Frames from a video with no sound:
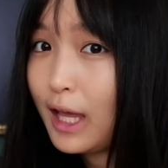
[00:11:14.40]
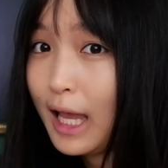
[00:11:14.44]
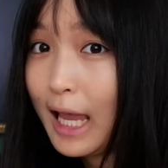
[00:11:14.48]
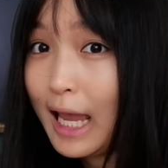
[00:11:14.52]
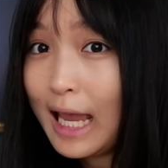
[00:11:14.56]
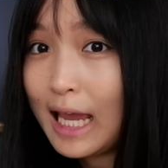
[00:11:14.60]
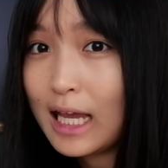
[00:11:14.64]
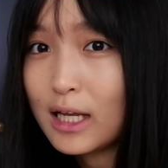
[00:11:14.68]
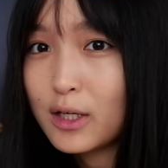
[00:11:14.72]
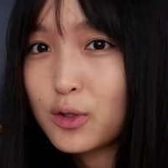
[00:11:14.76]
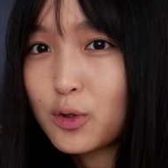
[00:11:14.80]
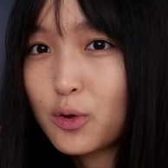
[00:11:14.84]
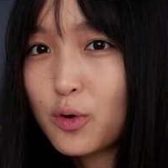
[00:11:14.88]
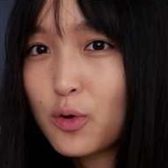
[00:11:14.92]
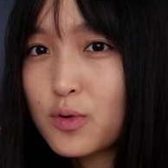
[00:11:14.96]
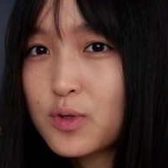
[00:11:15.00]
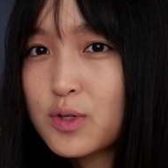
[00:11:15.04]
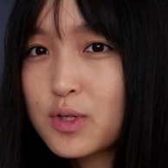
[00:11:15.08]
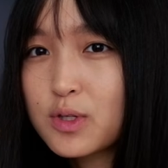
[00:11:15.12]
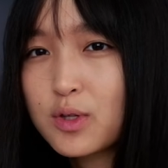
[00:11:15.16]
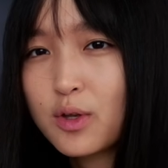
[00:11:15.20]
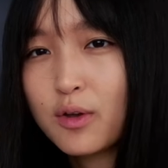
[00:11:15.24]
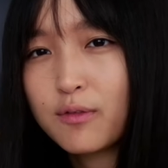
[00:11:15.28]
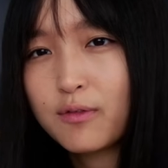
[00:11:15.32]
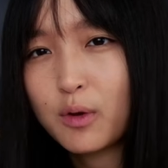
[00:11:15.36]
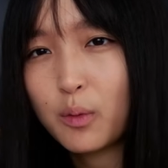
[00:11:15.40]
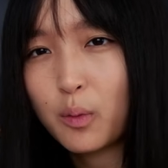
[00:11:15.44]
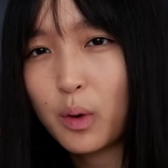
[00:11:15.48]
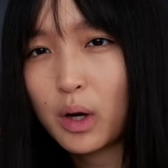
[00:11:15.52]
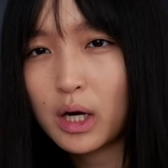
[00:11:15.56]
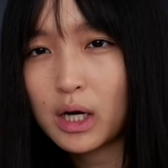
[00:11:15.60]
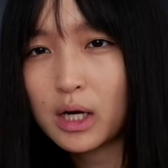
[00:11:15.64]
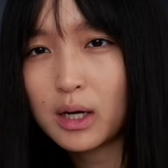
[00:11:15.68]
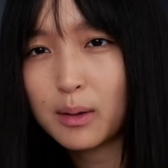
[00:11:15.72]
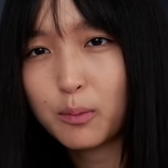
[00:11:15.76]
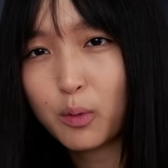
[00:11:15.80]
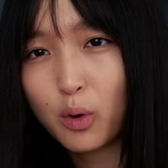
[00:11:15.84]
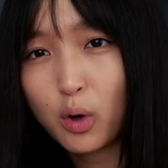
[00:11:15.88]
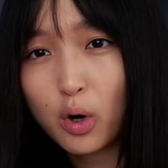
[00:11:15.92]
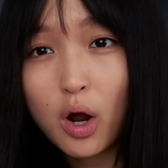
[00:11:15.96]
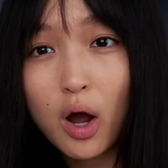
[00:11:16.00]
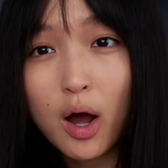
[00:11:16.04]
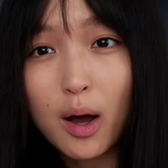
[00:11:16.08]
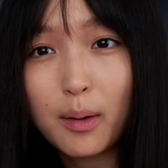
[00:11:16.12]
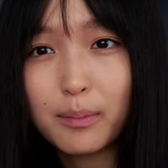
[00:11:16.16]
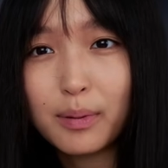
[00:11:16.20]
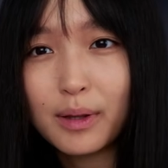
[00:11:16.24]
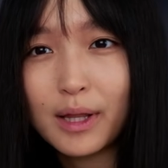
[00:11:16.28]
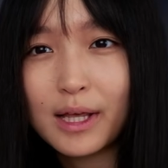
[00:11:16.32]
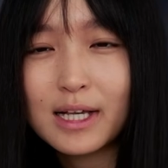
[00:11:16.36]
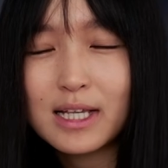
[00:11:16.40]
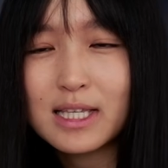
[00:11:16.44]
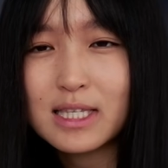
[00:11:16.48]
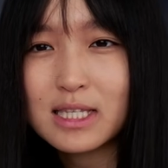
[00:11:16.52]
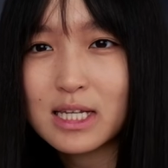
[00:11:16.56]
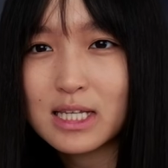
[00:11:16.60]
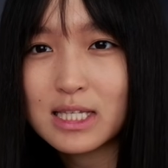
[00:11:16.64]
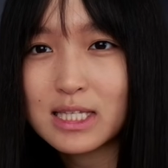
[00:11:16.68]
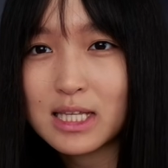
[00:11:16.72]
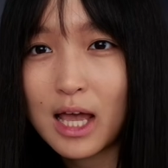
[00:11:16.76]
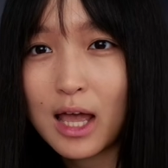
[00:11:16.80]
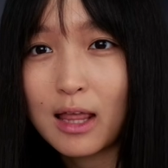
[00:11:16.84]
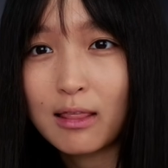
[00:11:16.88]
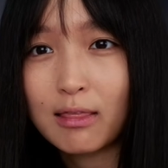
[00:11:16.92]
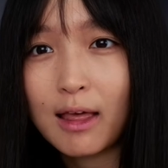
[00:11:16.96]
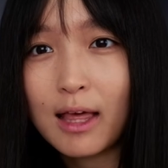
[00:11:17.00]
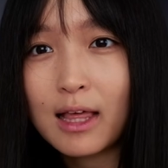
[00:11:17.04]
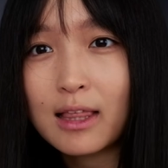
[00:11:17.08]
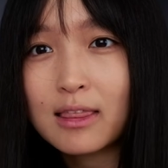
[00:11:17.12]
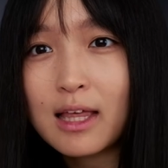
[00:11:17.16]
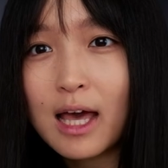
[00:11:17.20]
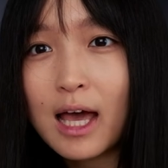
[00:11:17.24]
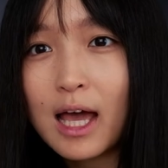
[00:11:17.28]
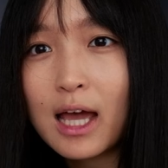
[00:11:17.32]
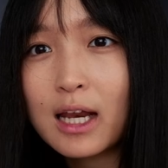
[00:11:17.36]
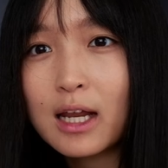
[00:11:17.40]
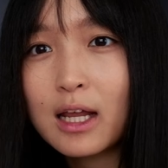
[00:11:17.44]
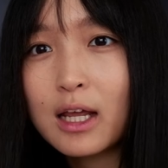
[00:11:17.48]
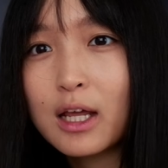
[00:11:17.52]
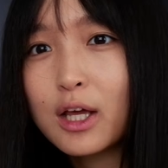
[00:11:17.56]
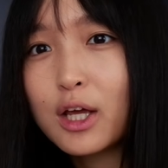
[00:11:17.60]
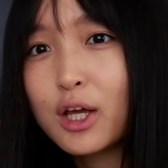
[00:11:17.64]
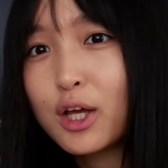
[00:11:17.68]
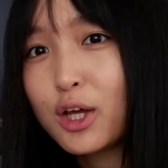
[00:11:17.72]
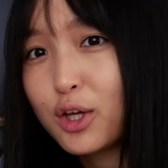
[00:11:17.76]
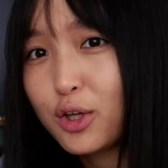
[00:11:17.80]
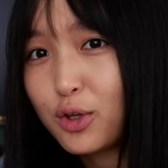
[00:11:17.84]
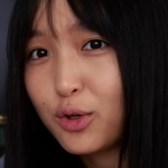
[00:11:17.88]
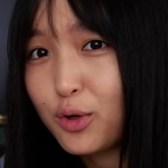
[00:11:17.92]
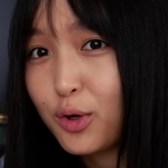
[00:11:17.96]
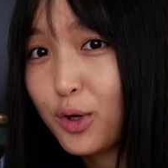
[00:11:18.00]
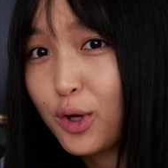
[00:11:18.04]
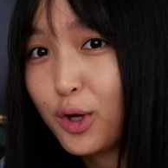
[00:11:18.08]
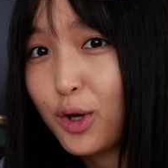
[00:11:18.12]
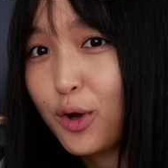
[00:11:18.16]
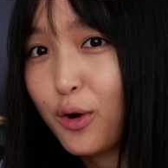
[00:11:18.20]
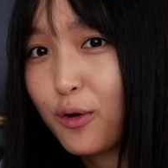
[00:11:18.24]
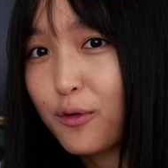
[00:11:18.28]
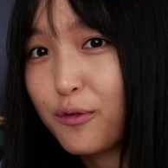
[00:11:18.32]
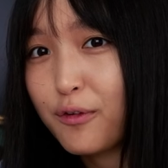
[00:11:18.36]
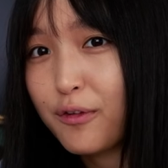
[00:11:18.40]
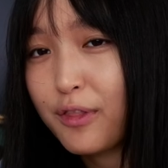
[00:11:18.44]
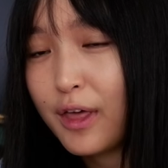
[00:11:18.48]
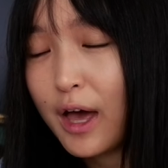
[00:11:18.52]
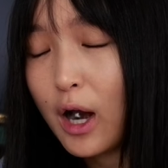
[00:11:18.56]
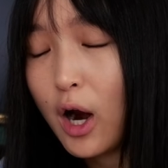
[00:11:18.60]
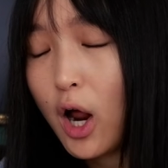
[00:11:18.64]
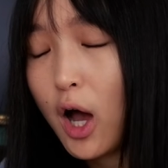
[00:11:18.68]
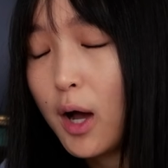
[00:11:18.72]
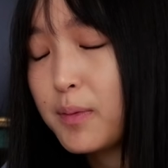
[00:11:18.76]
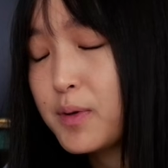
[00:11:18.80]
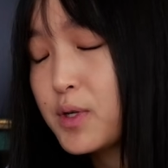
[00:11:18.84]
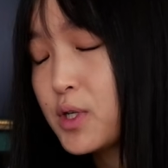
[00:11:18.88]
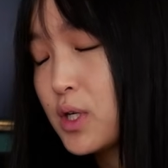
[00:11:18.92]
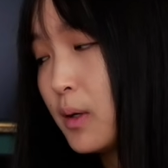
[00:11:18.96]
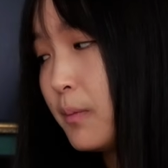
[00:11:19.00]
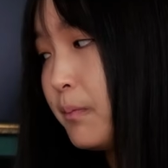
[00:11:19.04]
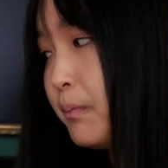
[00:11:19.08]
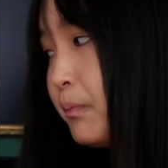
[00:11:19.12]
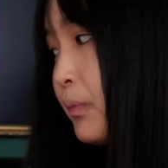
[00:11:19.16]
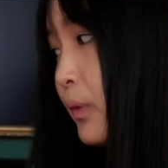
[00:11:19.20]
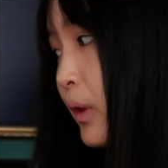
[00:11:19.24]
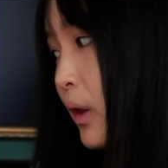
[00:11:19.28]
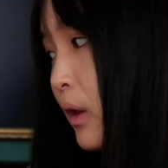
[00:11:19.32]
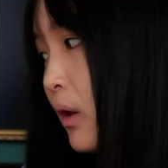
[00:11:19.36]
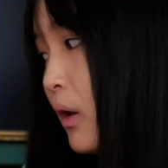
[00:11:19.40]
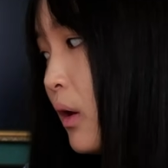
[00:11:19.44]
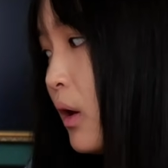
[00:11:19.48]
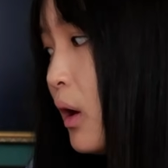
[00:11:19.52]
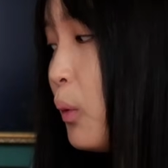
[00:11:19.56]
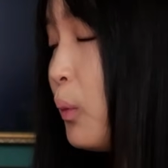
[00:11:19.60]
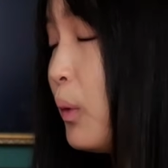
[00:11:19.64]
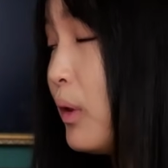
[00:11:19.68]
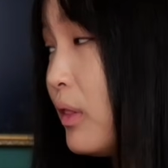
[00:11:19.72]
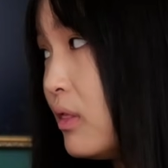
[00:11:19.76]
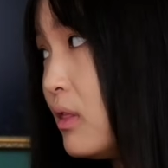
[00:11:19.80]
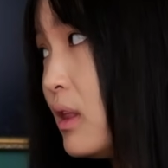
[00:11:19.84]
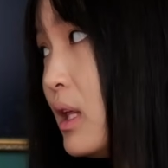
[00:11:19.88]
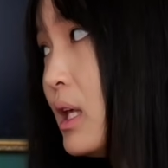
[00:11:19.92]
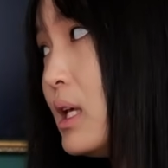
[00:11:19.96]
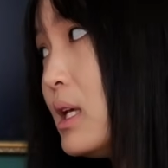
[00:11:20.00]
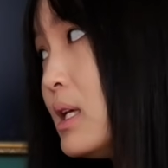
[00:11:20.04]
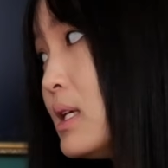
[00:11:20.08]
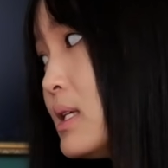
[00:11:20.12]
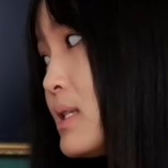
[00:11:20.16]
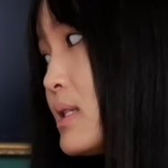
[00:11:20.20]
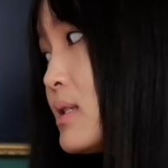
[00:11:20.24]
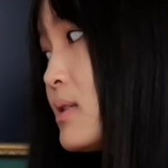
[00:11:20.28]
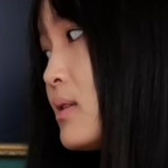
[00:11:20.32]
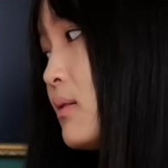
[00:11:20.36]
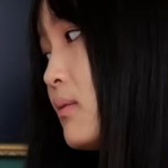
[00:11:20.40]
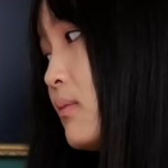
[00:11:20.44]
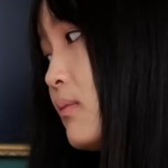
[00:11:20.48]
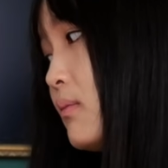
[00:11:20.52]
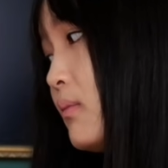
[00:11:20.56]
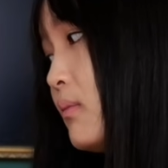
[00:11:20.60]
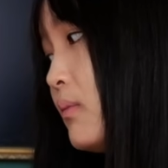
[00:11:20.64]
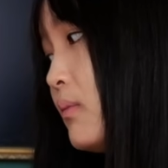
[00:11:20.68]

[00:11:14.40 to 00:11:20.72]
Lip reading: the handles. So if you wanted a more complex design like that, you could go for that option. With these